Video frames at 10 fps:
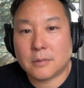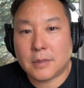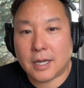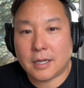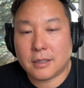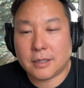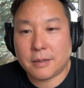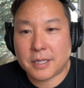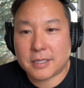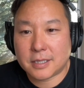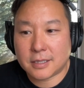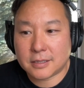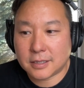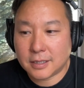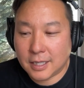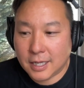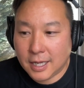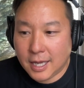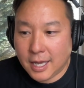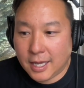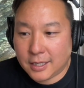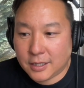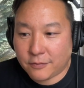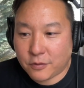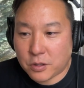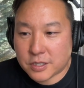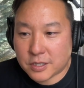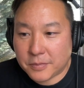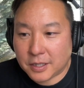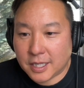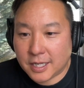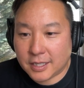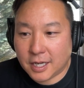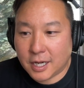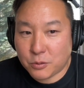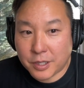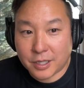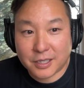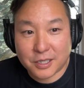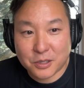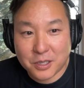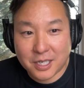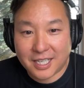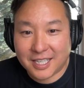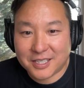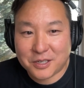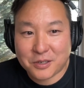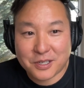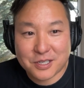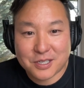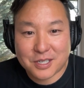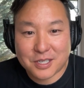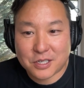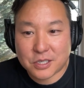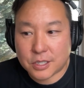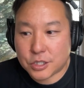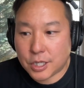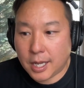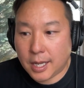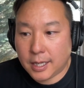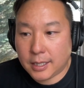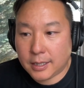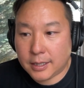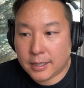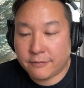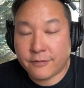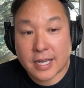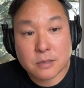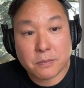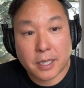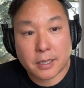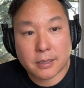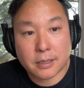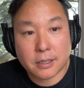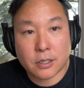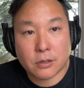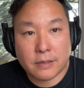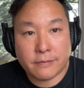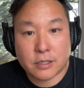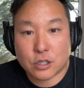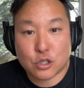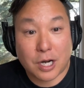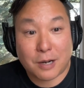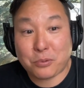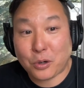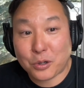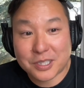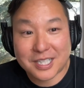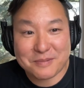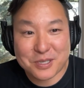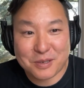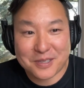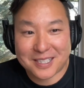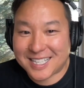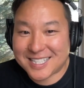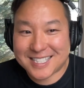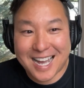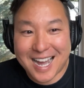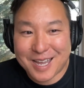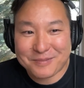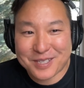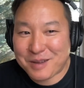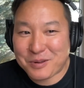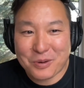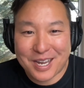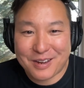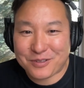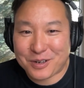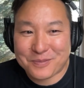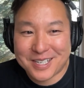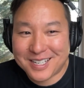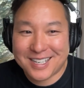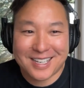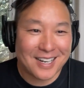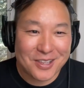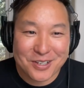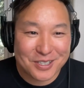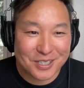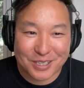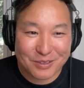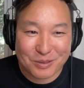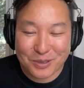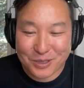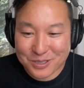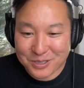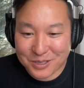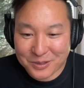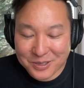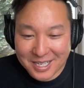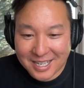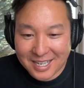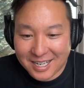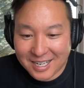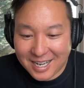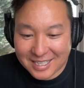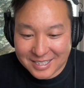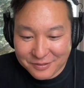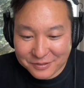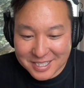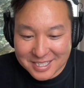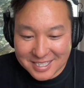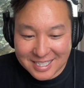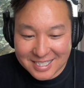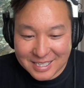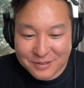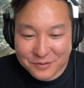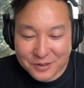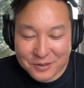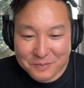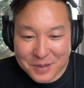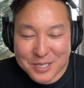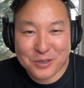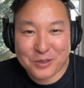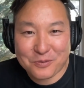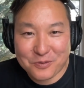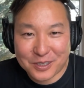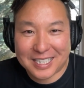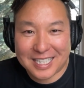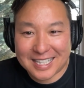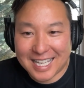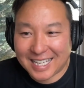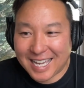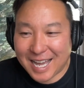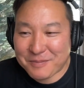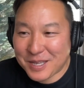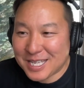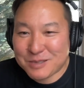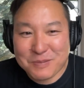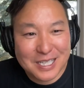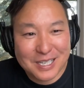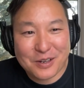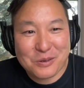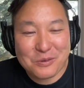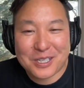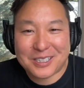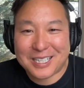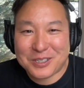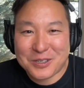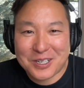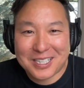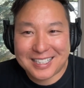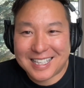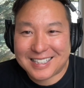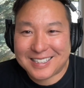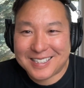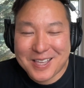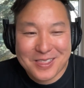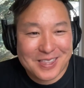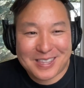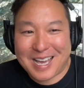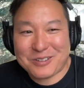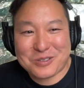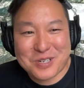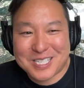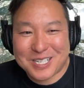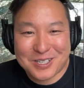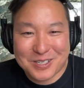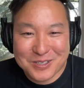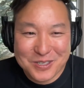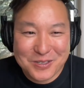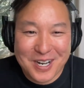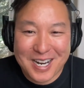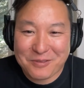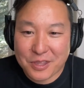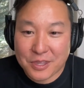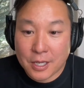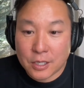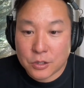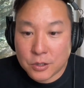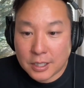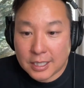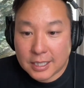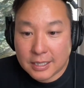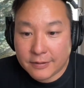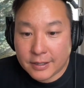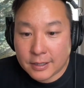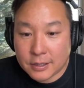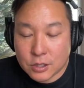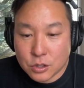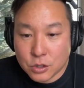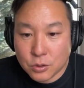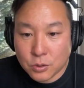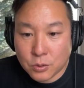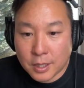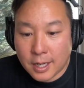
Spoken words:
Yeah, that makes sense. And of course, something like Unreal and Unity, there's such a investment, even to try to prototype something, that's time away from another deliverable. So I definitely see a need for Bezel filling in that gap. Speaking of Unreal and Unity, that was recent news, right? With Unity giving new